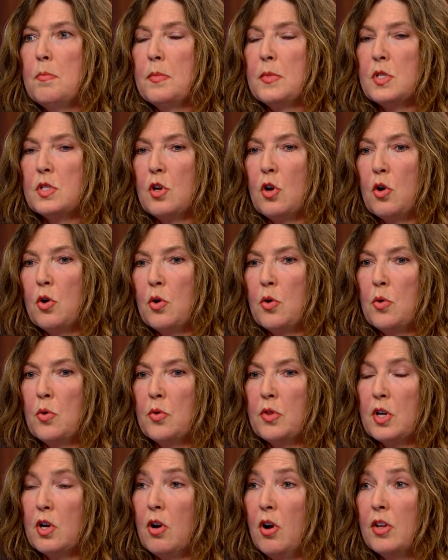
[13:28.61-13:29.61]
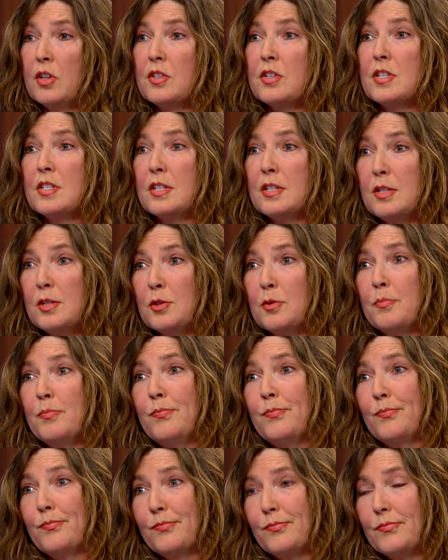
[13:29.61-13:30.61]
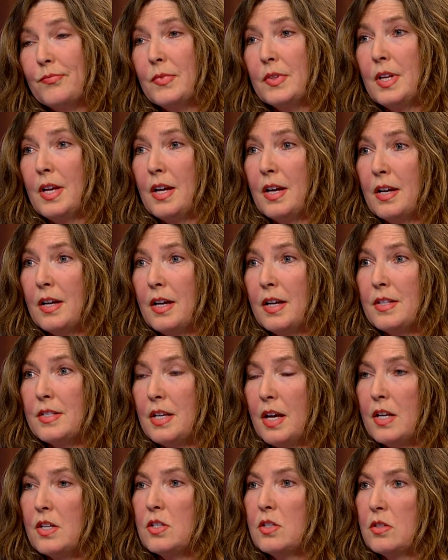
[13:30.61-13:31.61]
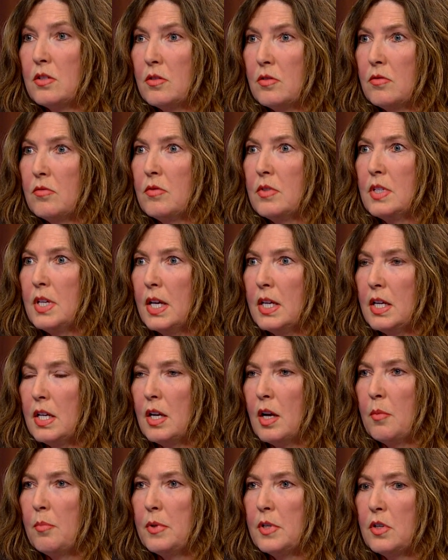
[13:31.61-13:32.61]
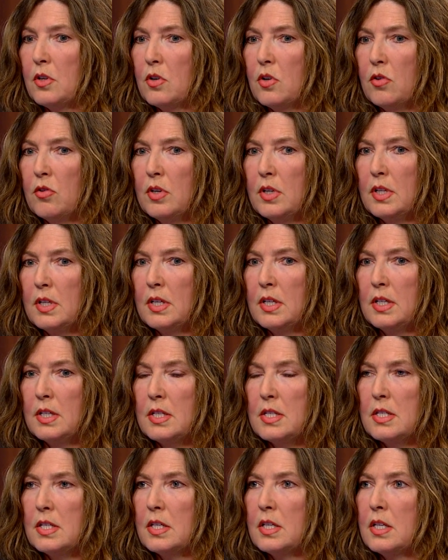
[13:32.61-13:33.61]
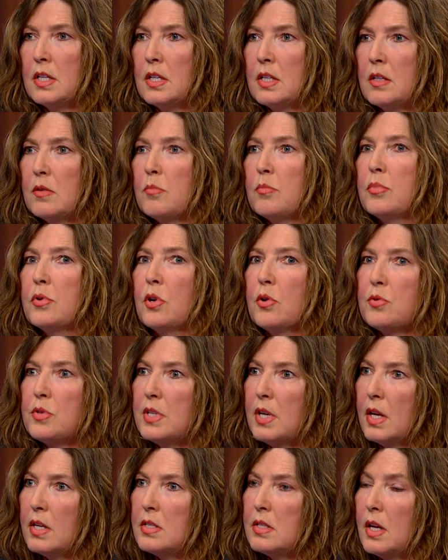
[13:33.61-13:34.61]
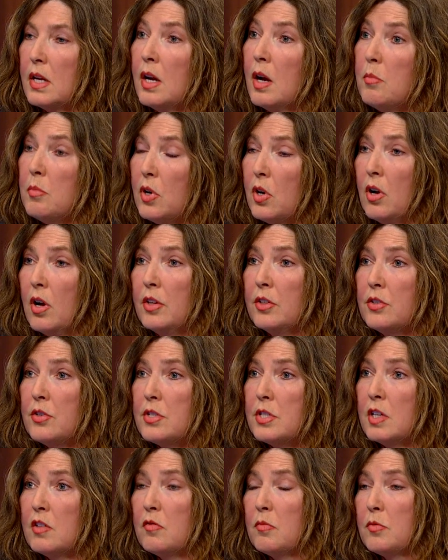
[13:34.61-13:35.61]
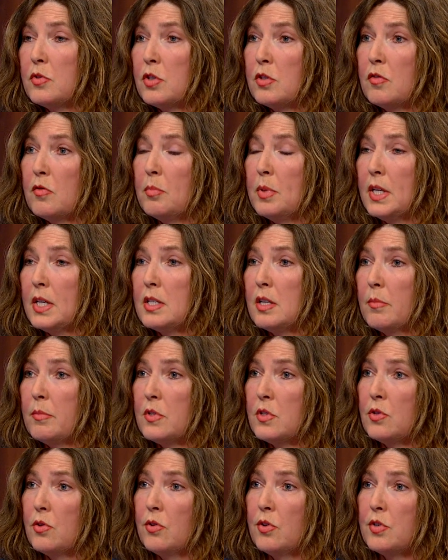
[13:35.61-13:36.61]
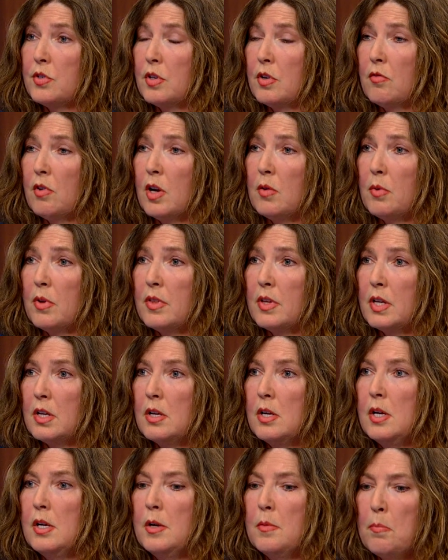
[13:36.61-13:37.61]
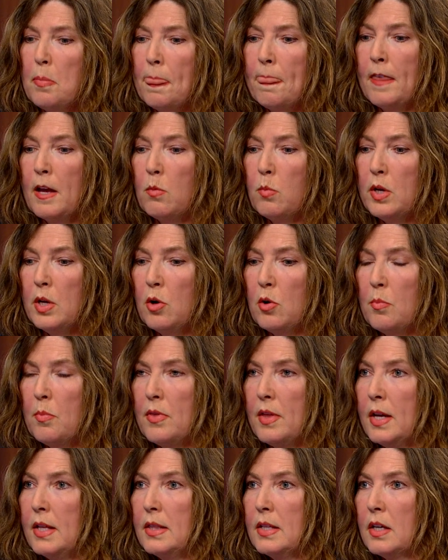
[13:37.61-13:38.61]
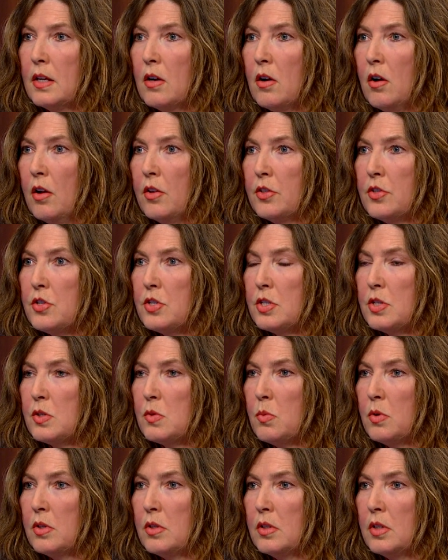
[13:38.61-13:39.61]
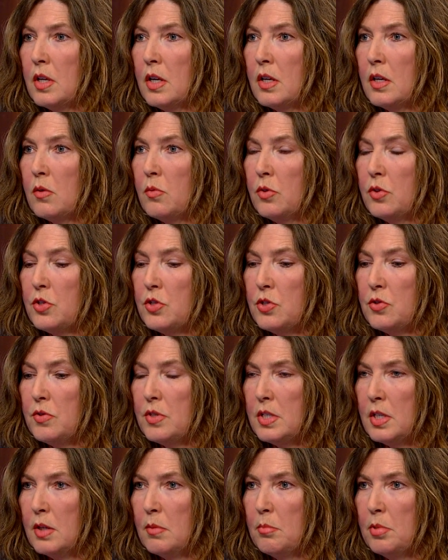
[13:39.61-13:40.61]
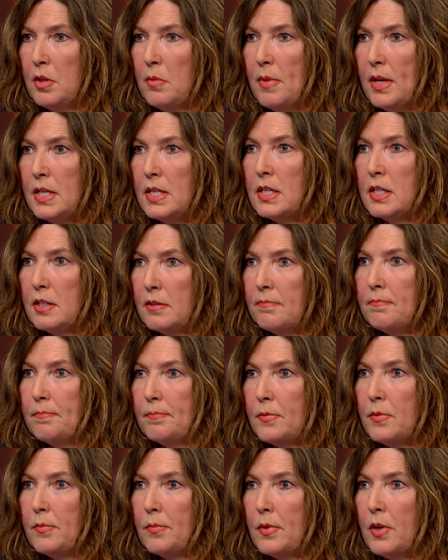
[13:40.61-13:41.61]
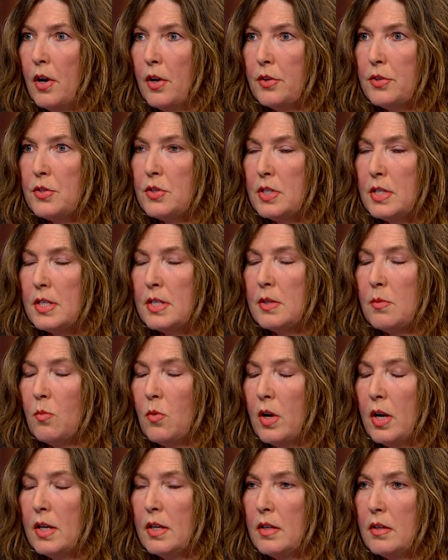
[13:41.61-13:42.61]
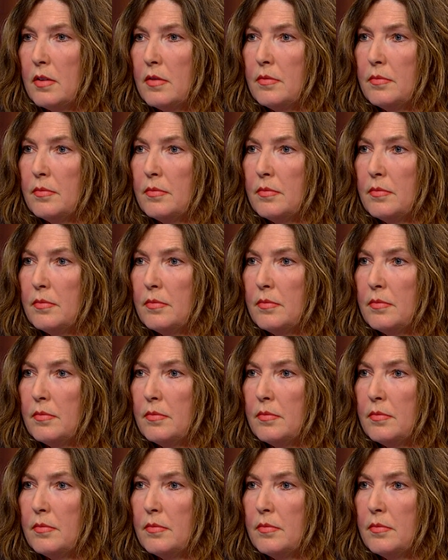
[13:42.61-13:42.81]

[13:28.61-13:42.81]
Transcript: So the college system uh, has had to take it up, and currently it's in process at Humber College. They've sort of picked up the torch and run with it. And we hope then that colleges will, uh, will choose to implement it college system-wide.